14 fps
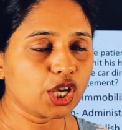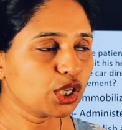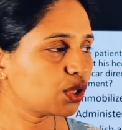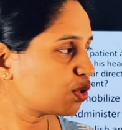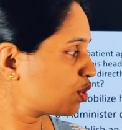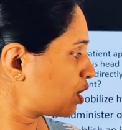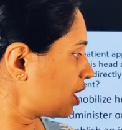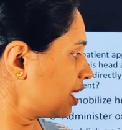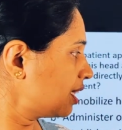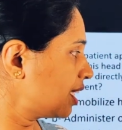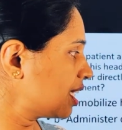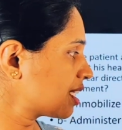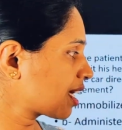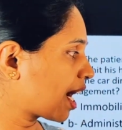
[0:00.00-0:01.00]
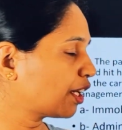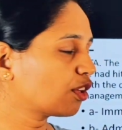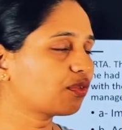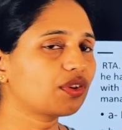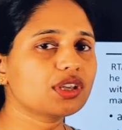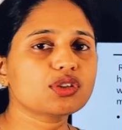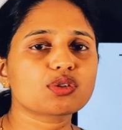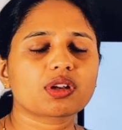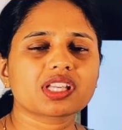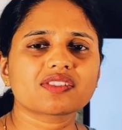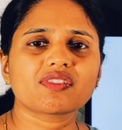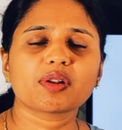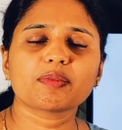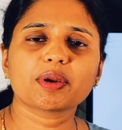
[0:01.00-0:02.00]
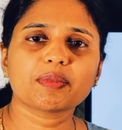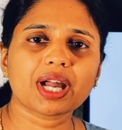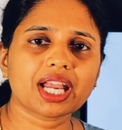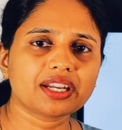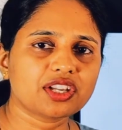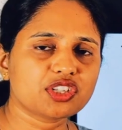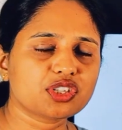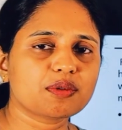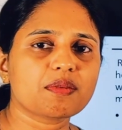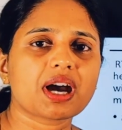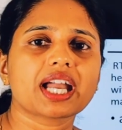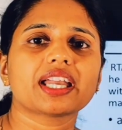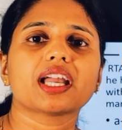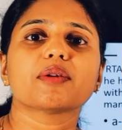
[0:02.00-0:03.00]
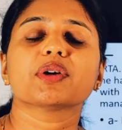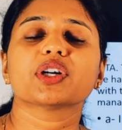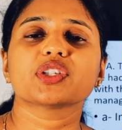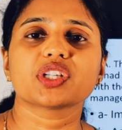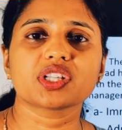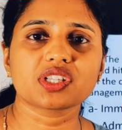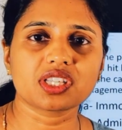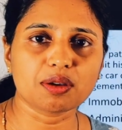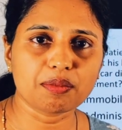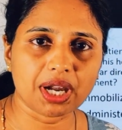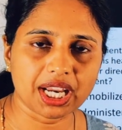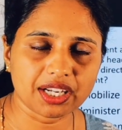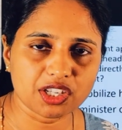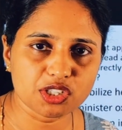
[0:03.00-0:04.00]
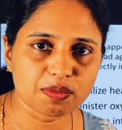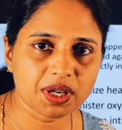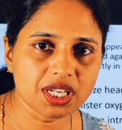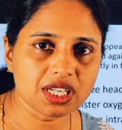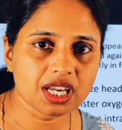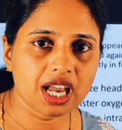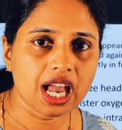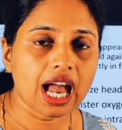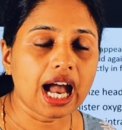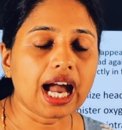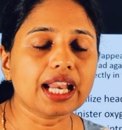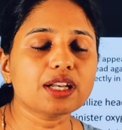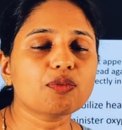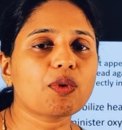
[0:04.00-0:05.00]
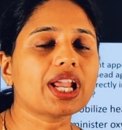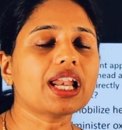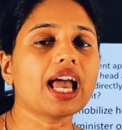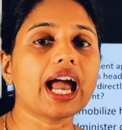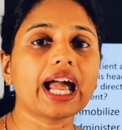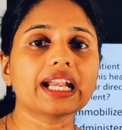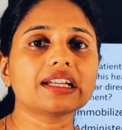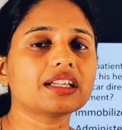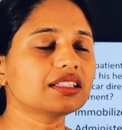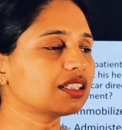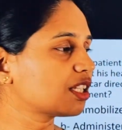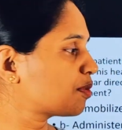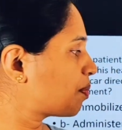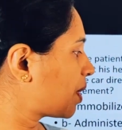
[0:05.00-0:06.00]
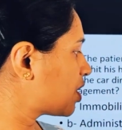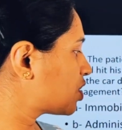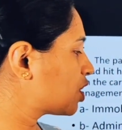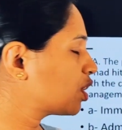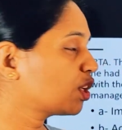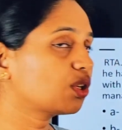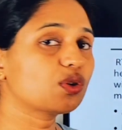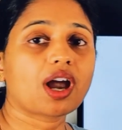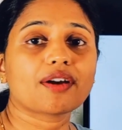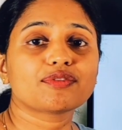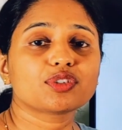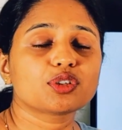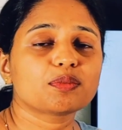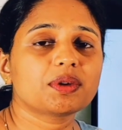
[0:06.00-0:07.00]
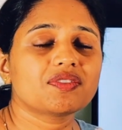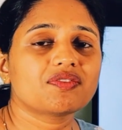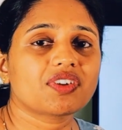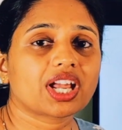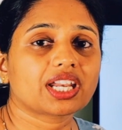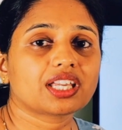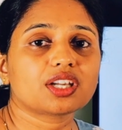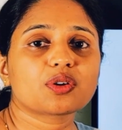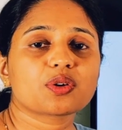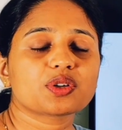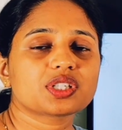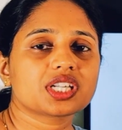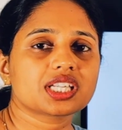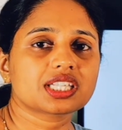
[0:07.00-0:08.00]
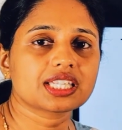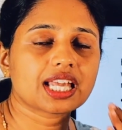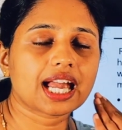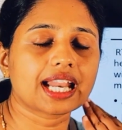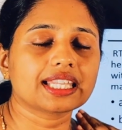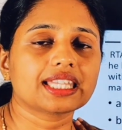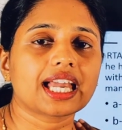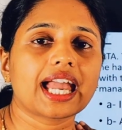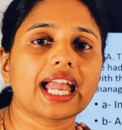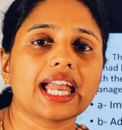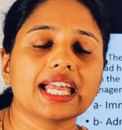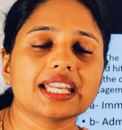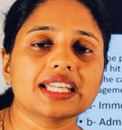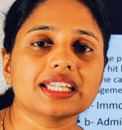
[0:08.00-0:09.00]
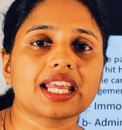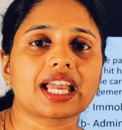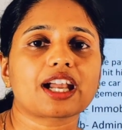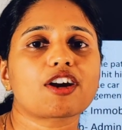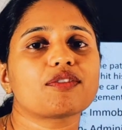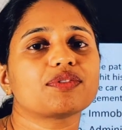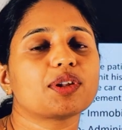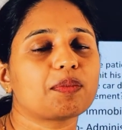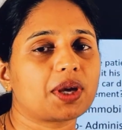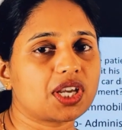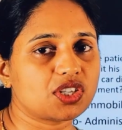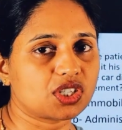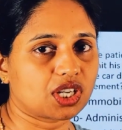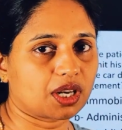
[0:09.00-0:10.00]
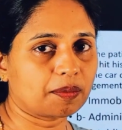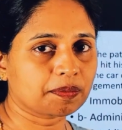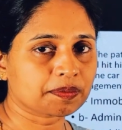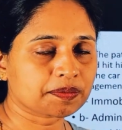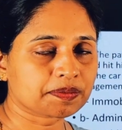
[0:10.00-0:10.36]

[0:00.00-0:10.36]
Usually these kind of injuries will be managed by emergency management. And while handling this patient, you have to be very cautious that the head and neck of the patient